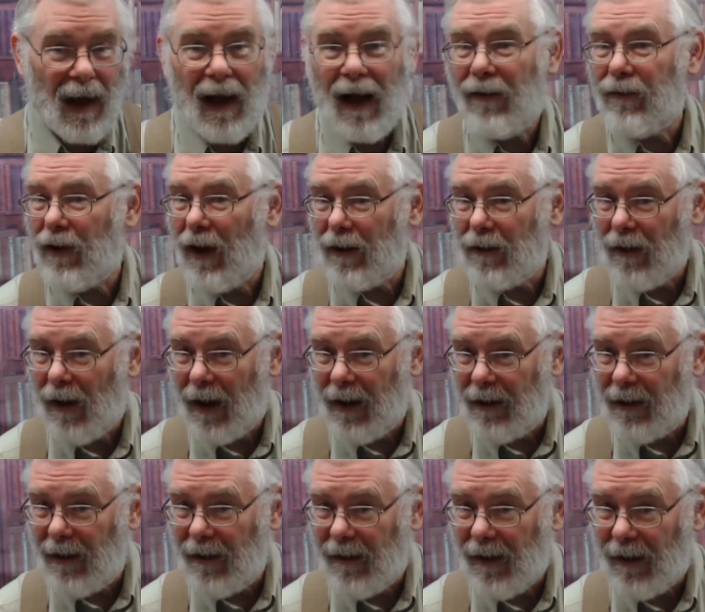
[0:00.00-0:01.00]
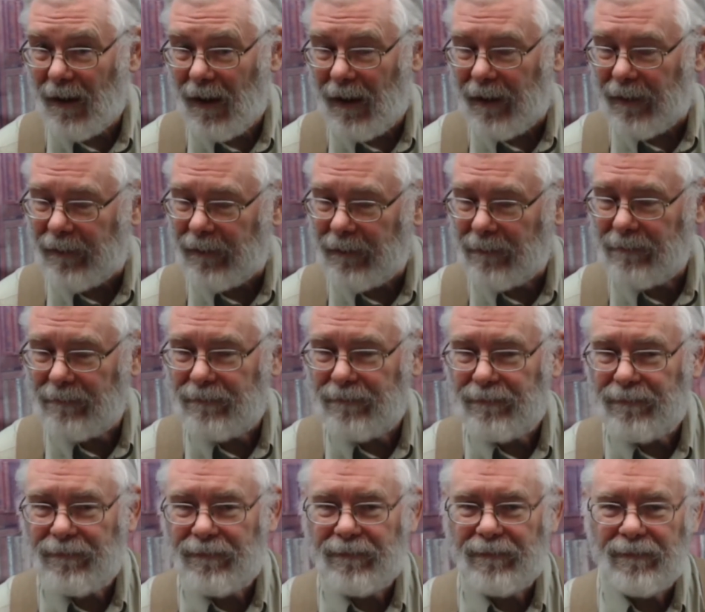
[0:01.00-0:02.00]
I've not tried anything later.
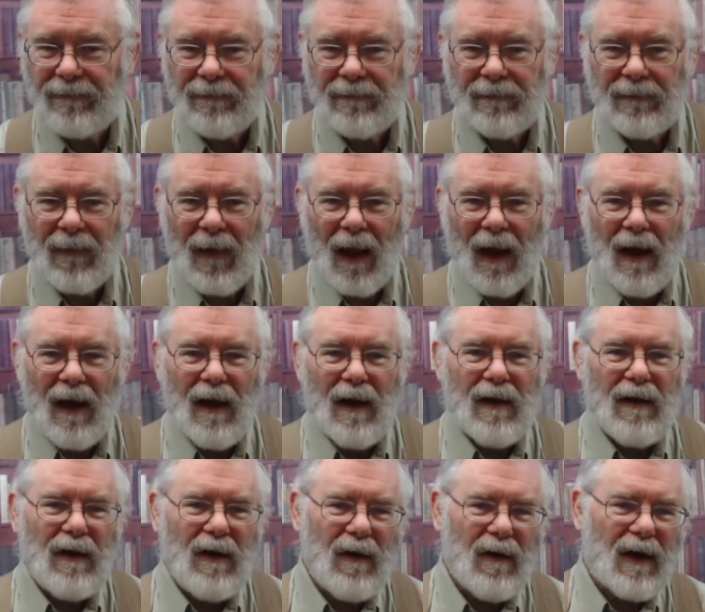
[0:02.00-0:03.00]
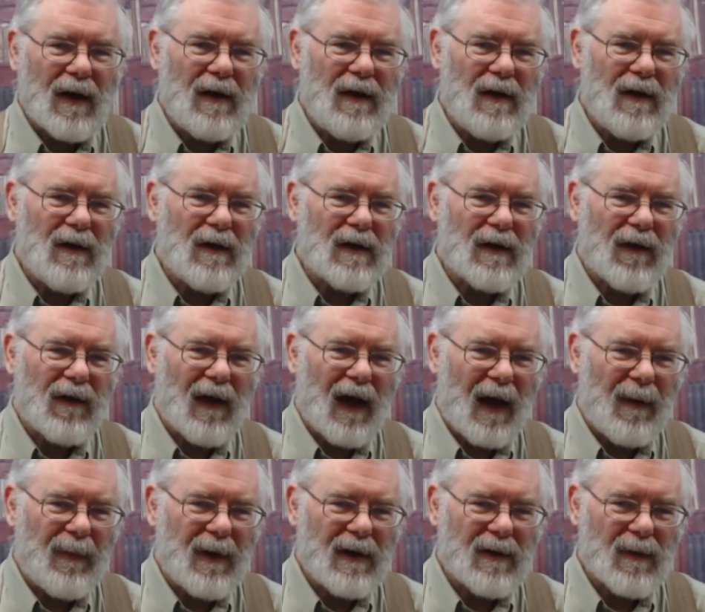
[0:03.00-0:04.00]
You can use
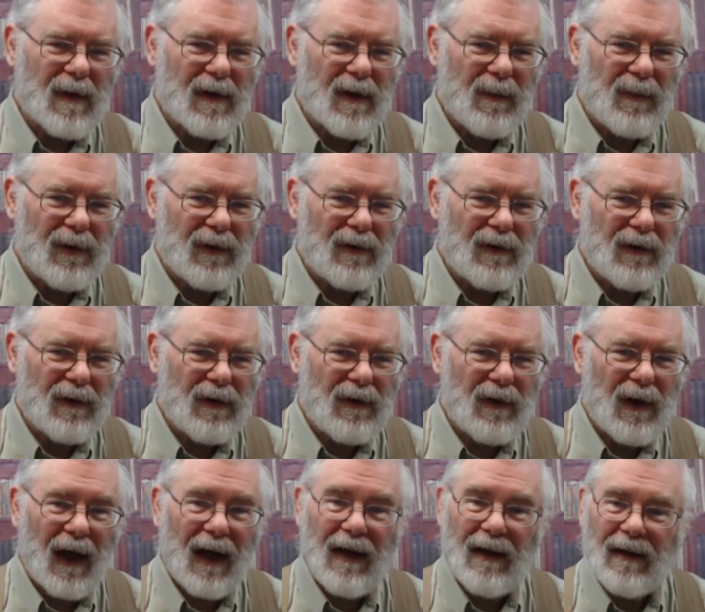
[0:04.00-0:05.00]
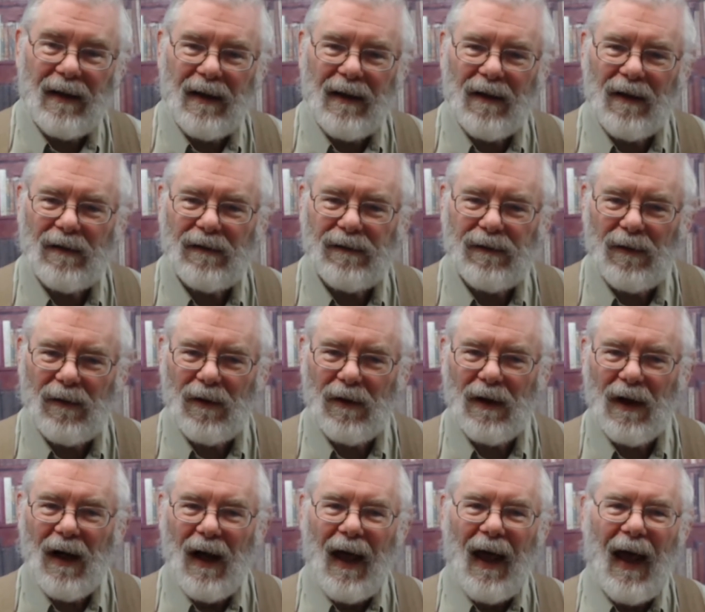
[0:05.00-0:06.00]
floppies with Ubuntu
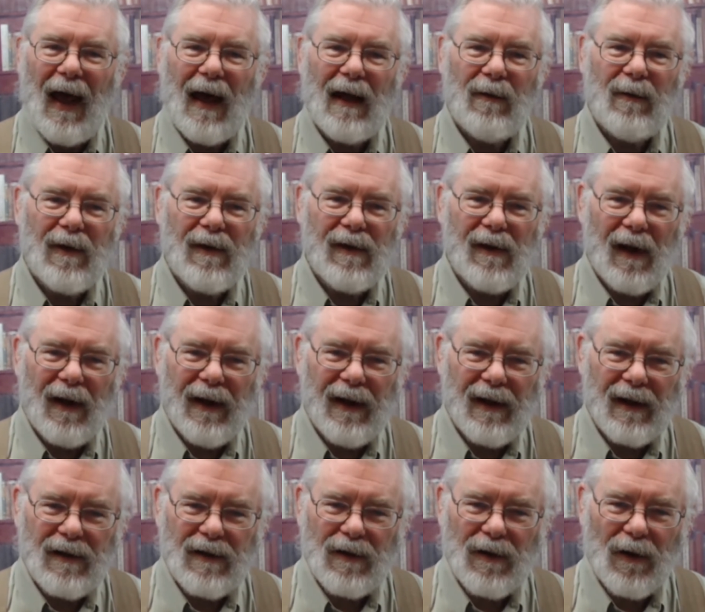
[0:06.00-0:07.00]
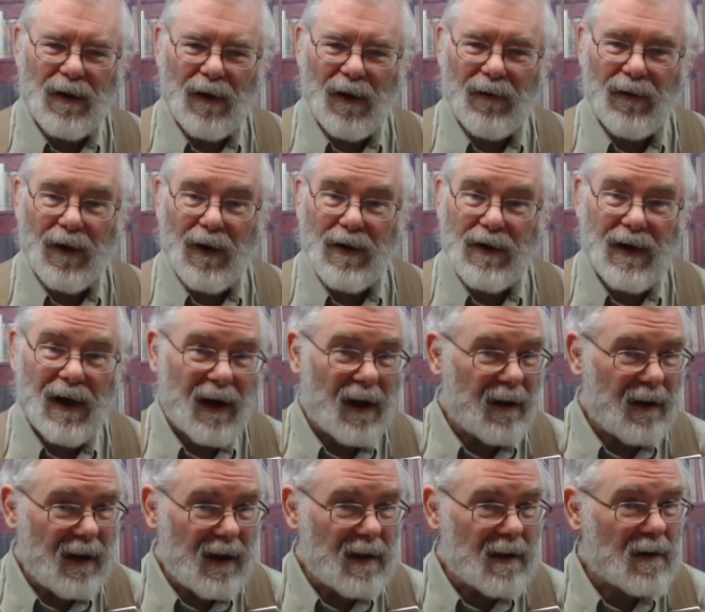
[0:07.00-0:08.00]
18.04 and with the Linux kernel version
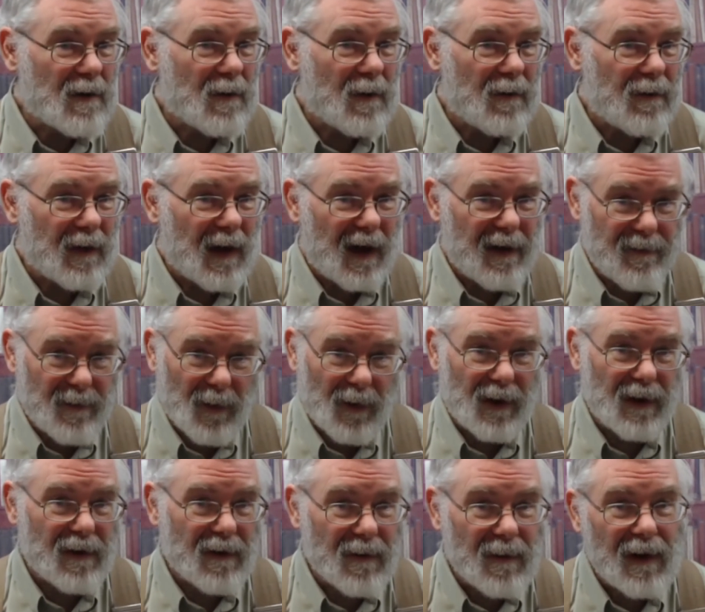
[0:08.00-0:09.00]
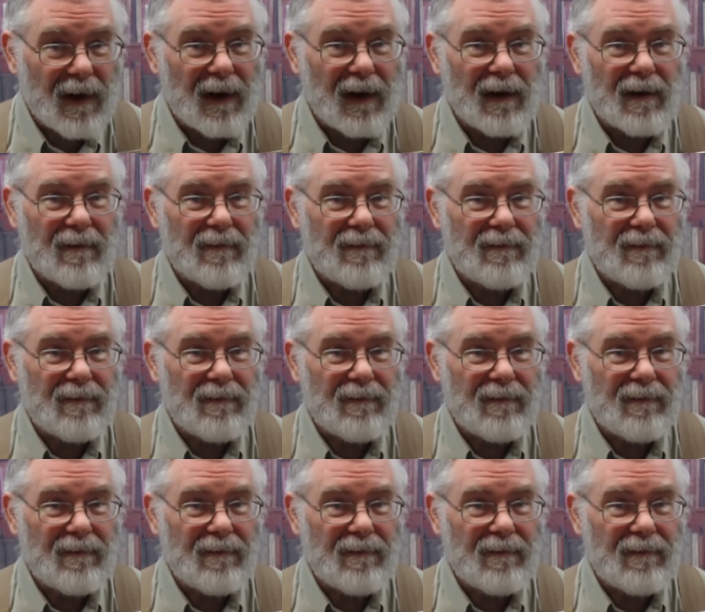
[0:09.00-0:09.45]
at least through 5.3.